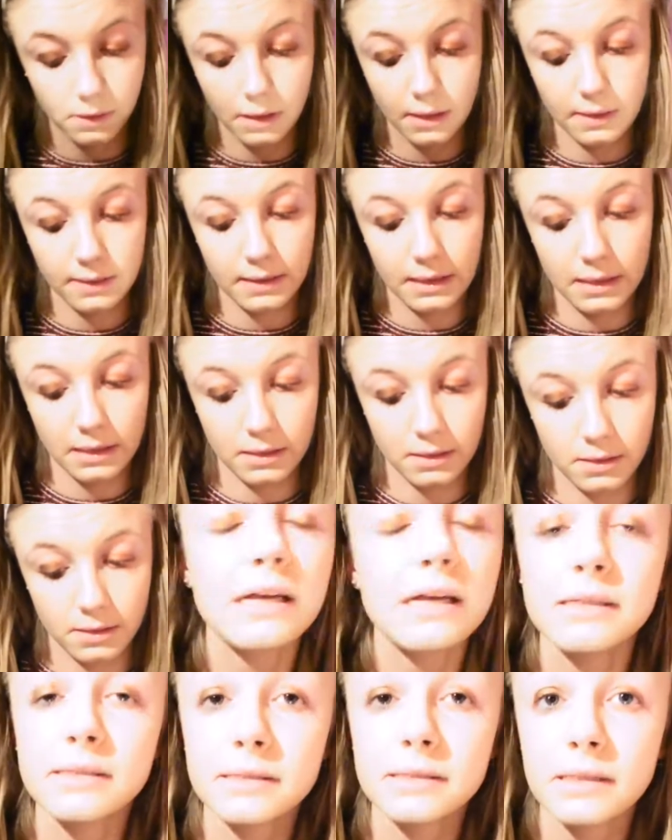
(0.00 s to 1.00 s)
And then
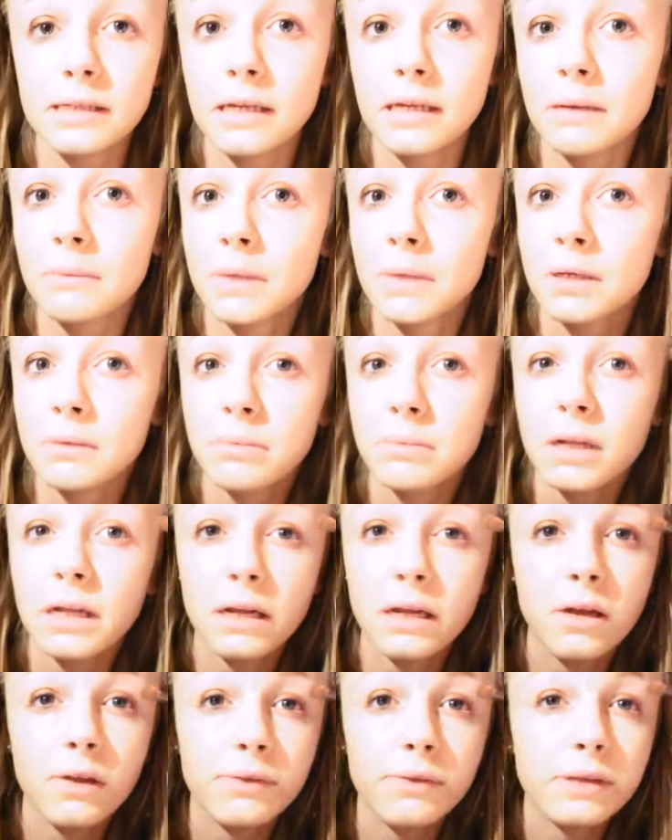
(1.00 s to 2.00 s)
lastly I'm going to apply
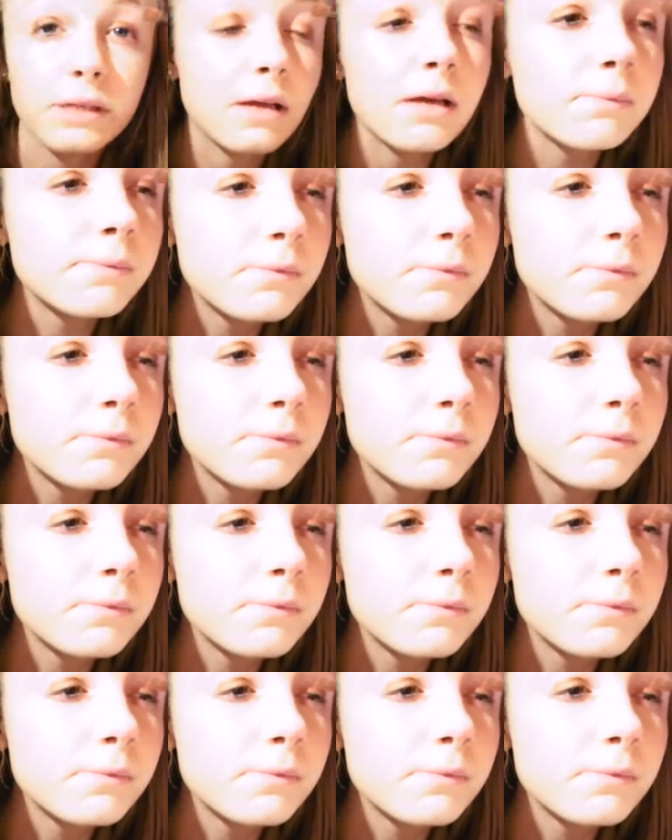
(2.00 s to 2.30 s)
it on this.